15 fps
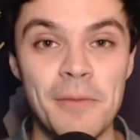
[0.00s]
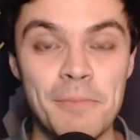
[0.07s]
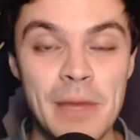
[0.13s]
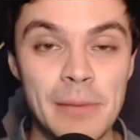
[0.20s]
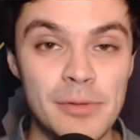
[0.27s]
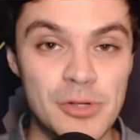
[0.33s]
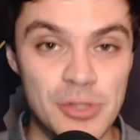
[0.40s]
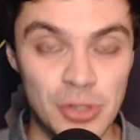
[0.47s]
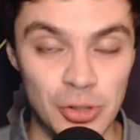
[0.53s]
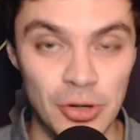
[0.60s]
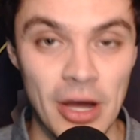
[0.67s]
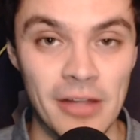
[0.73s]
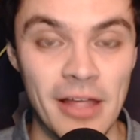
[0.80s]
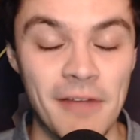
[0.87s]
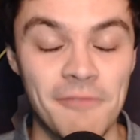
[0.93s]
members of the
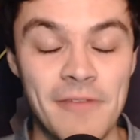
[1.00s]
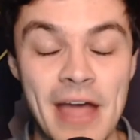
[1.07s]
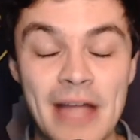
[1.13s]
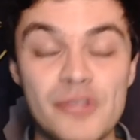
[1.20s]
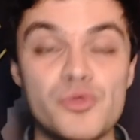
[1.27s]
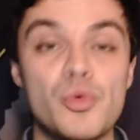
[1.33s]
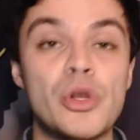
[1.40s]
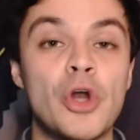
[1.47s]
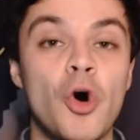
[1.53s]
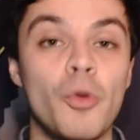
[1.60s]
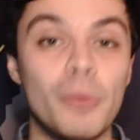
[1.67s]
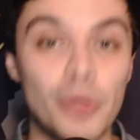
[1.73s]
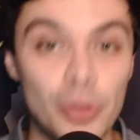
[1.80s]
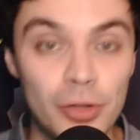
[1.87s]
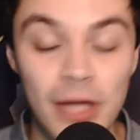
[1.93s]
crowd, a lot of fans went home
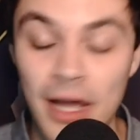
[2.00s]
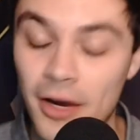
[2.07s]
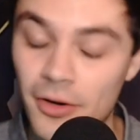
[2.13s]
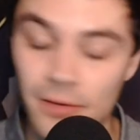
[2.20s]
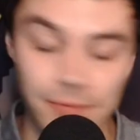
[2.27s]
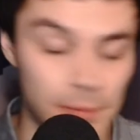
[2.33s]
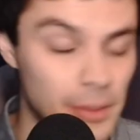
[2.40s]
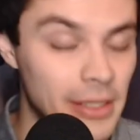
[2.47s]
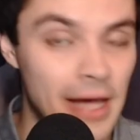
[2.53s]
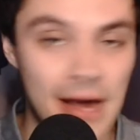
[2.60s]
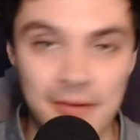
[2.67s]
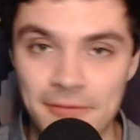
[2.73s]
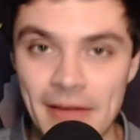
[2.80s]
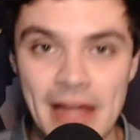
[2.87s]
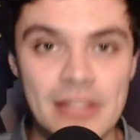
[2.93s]
early. I heard from a lot
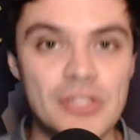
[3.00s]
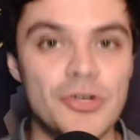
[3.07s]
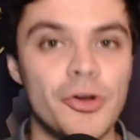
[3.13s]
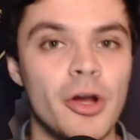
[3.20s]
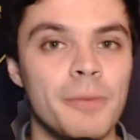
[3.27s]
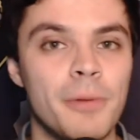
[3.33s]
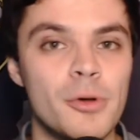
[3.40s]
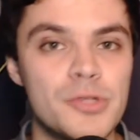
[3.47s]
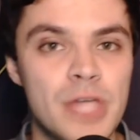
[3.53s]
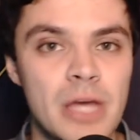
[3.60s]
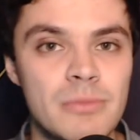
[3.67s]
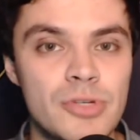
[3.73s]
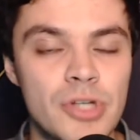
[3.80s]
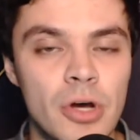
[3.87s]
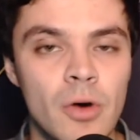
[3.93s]
of fans during our
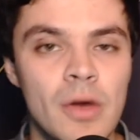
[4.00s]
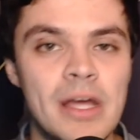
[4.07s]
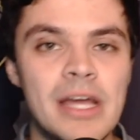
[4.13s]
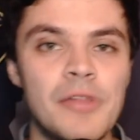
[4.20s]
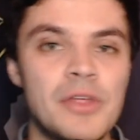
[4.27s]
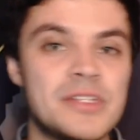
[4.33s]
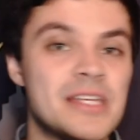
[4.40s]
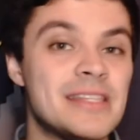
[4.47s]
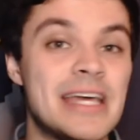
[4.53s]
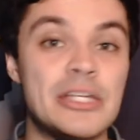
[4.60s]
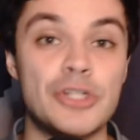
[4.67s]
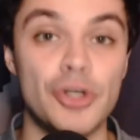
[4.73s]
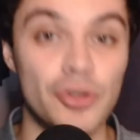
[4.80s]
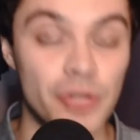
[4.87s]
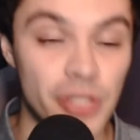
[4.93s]
postgame show that said they
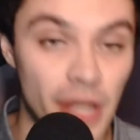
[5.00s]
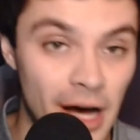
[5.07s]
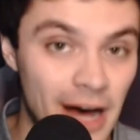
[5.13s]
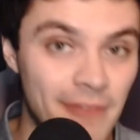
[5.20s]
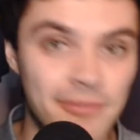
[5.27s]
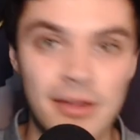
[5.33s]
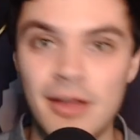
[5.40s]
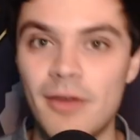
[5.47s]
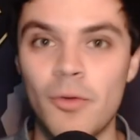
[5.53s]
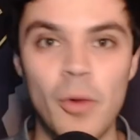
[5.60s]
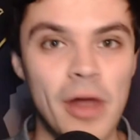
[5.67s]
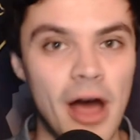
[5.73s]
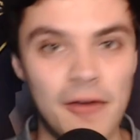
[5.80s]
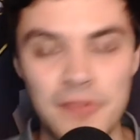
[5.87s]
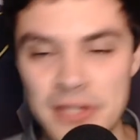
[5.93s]
turned it off,
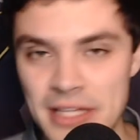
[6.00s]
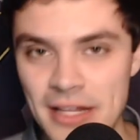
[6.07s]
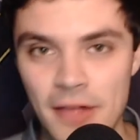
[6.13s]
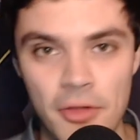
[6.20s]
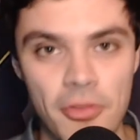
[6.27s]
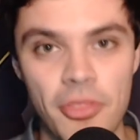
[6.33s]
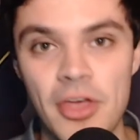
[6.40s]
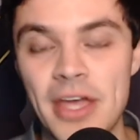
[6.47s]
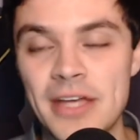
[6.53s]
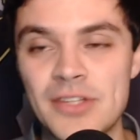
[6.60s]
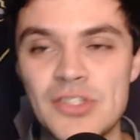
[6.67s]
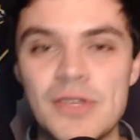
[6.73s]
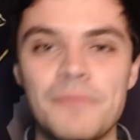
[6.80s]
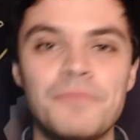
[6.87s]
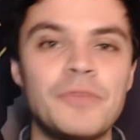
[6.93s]
went off and did other
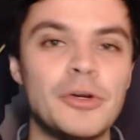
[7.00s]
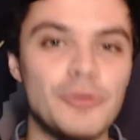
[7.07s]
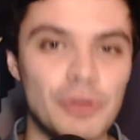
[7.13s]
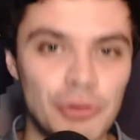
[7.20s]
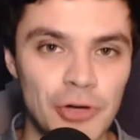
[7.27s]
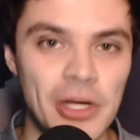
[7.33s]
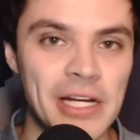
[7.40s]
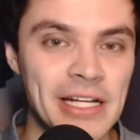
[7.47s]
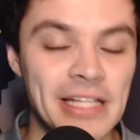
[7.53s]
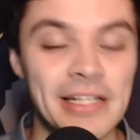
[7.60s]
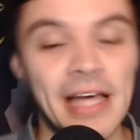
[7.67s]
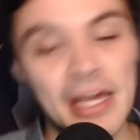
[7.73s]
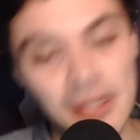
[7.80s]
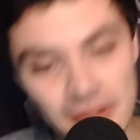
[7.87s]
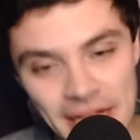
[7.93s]
things, regretted it
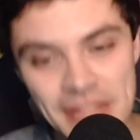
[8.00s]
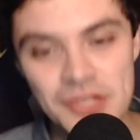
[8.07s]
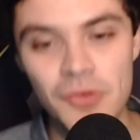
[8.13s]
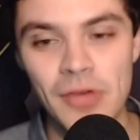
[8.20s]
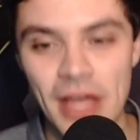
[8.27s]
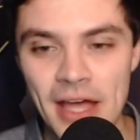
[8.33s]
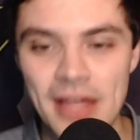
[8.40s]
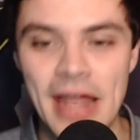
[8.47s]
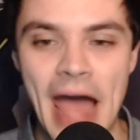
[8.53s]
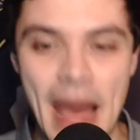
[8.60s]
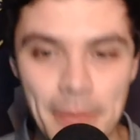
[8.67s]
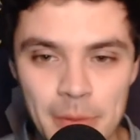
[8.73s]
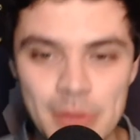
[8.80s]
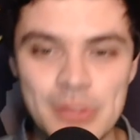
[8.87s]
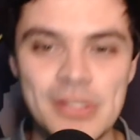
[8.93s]
later. That's okay. It
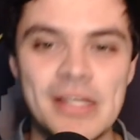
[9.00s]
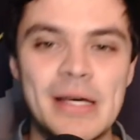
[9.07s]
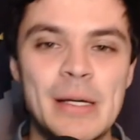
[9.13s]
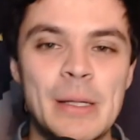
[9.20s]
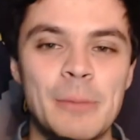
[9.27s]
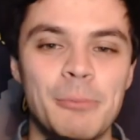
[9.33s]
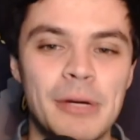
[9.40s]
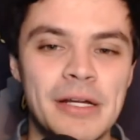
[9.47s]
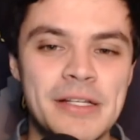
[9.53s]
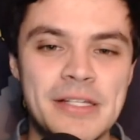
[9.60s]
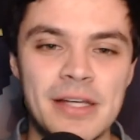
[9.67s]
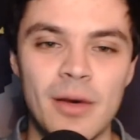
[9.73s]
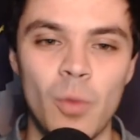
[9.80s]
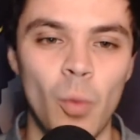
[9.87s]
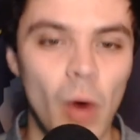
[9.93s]
happens. But
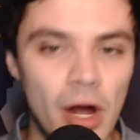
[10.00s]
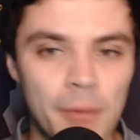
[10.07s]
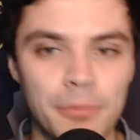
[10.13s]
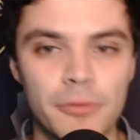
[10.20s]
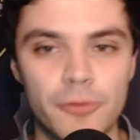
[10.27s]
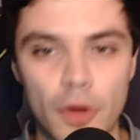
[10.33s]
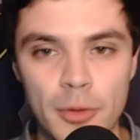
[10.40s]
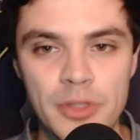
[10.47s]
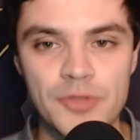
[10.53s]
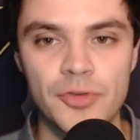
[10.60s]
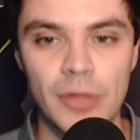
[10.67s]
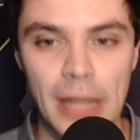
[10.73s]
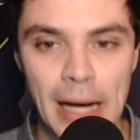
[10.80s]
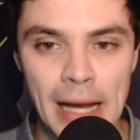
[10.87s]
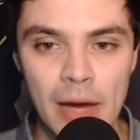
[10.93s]
what a performance
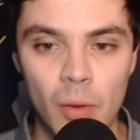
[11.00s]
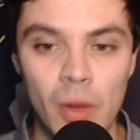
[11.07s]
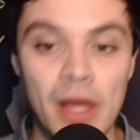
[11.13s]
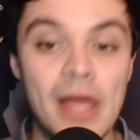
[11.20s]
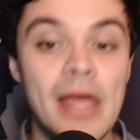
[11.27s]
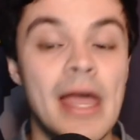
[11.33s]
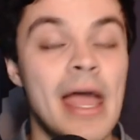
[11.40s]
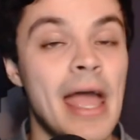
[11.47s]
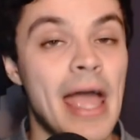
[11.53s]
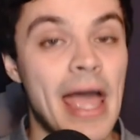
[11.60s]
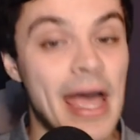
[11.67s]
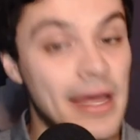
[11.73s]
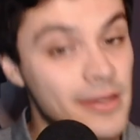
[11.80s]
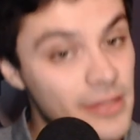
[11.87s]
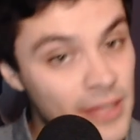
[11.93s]
for Iowa.
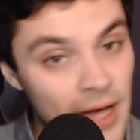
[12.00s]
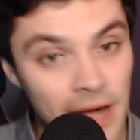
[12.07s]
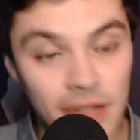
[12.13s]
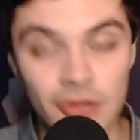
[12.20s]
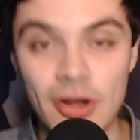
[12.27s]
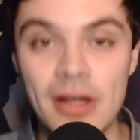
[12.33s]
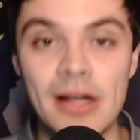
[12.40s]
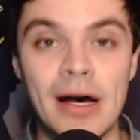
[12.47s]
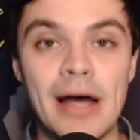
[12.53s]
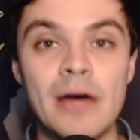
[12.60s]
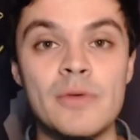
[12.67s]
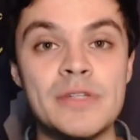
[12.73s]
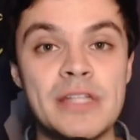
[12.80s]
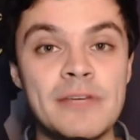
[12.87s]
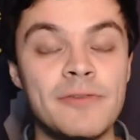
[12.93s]
And you got to credit
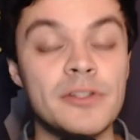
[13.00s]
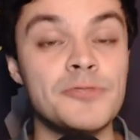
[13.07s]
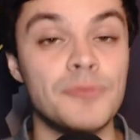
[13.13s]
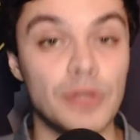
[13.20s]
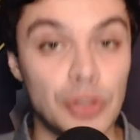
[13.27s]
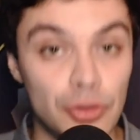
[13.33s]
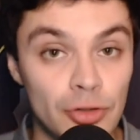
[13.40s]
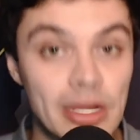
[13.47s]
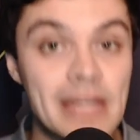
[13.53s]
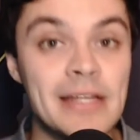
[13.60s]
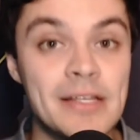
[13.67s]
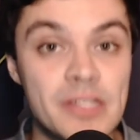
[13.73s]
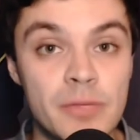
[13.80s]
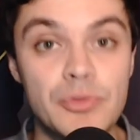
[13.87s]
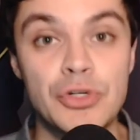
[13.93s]
Iowa's defense for
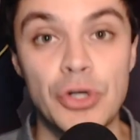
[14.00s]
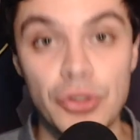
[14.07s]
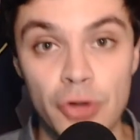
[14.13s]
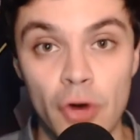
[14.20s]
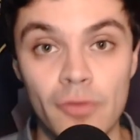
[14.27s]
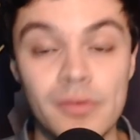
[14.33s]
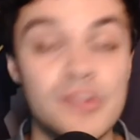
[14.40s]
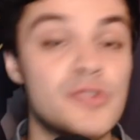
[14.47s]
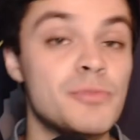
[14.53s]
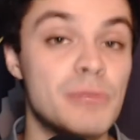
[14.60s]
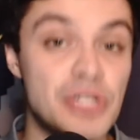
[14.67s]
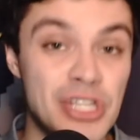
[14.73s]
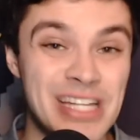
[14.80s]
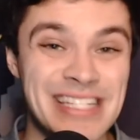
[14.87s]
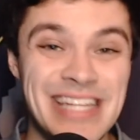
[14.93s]
creating some turnovers.
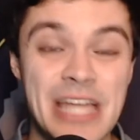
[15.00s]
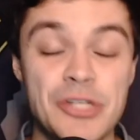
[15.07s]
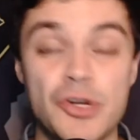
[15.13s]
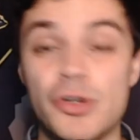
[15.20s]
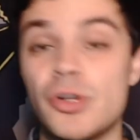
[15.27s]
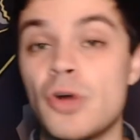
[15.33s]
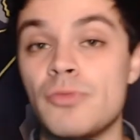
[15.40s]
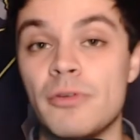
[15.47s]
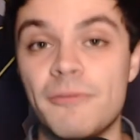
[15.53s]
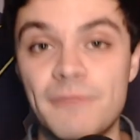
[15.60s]
Michigan State turned it over